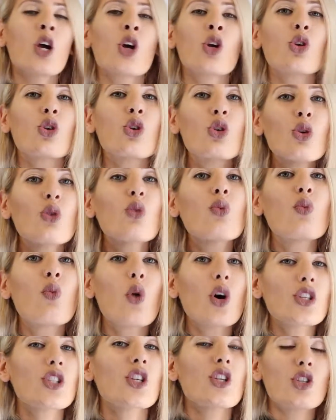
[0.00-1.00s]
You
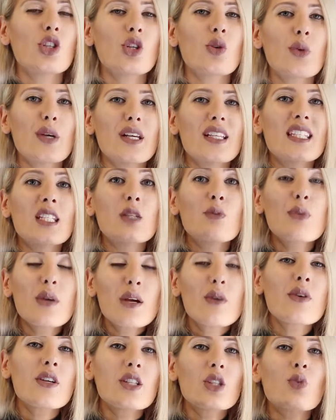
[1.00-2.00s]
wanted to
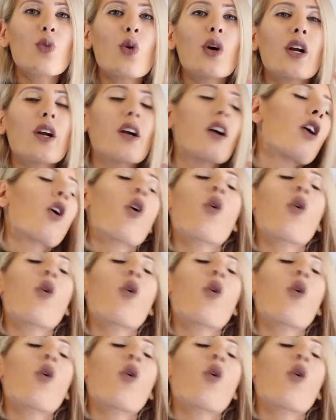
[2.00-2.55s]
experience what it